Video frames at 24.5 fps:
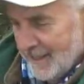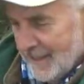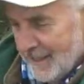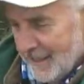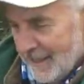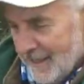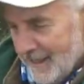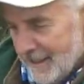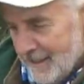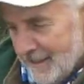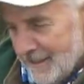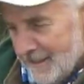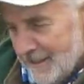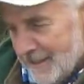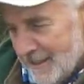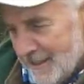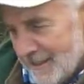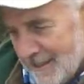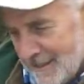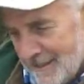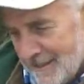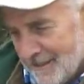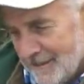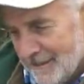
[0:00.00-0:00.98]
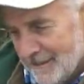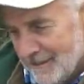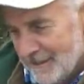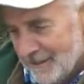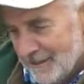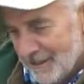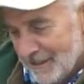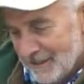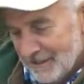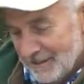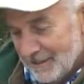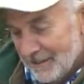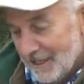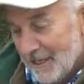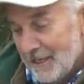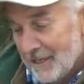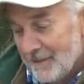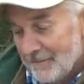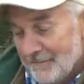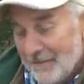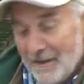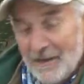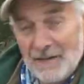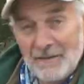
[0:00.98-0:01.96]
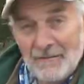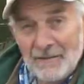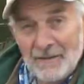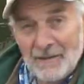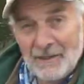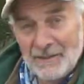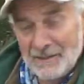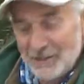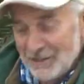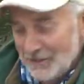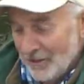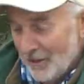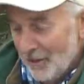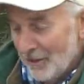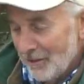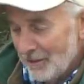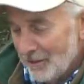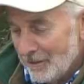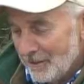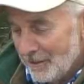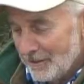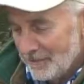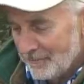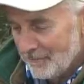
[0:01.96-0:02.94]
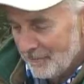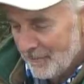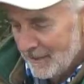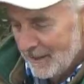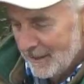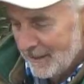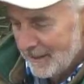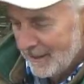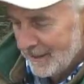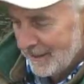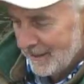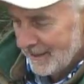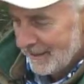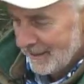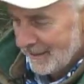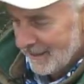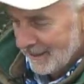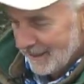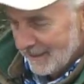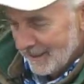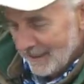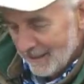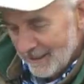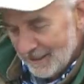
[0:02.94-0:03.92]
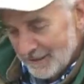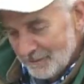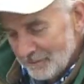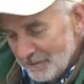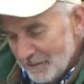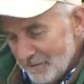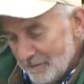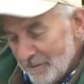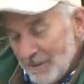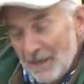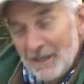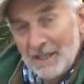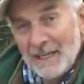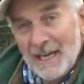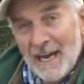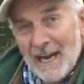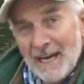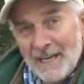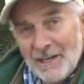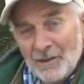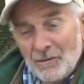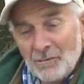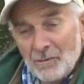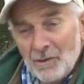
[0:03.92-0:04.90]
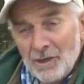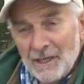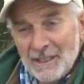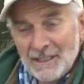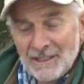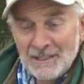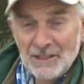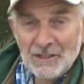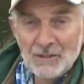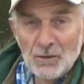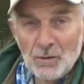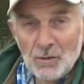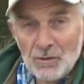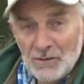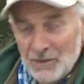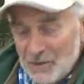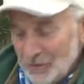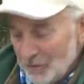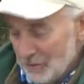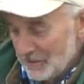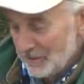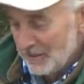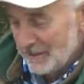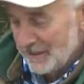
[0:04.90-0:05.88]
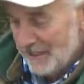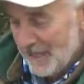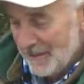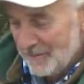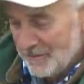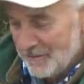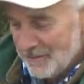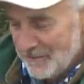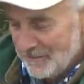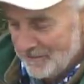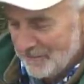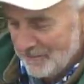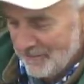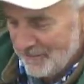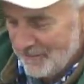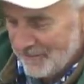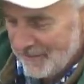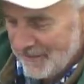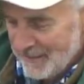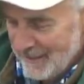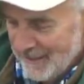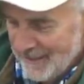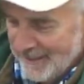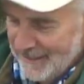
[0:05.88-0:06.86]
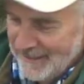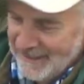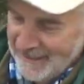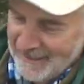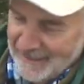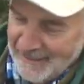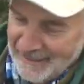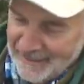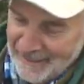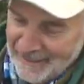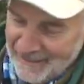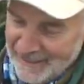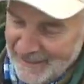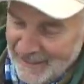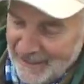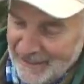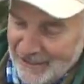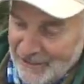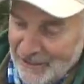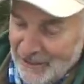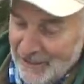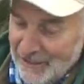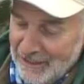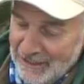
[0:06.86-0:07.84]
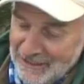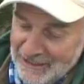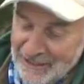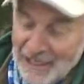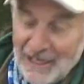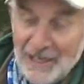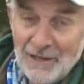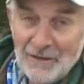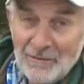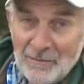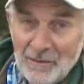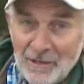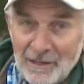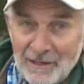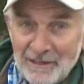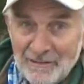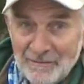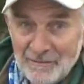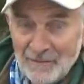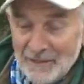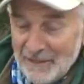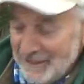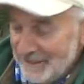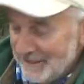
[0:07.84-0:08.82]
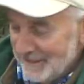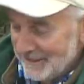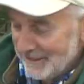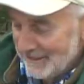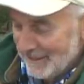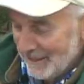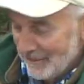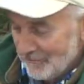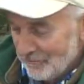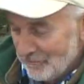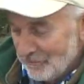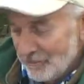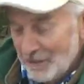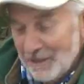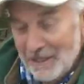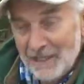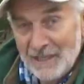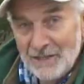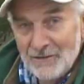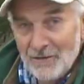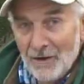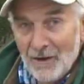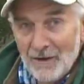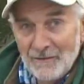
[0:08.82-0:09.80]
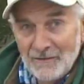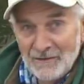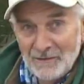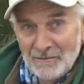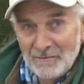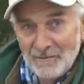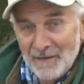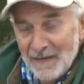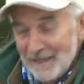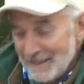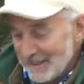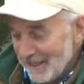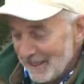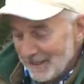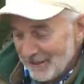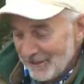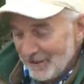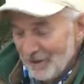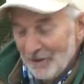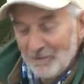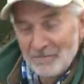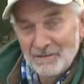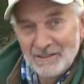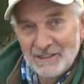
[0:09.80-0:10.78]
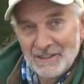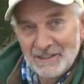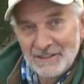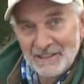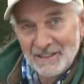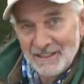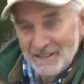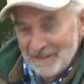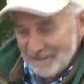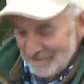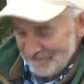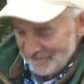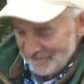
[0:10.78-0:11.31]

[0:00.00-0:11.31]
And as I say, a very versatile lure. With a bit of care, you can work it at all sorts of depths. And that curly tail, believe me, that really drives them mad. They can't resist it.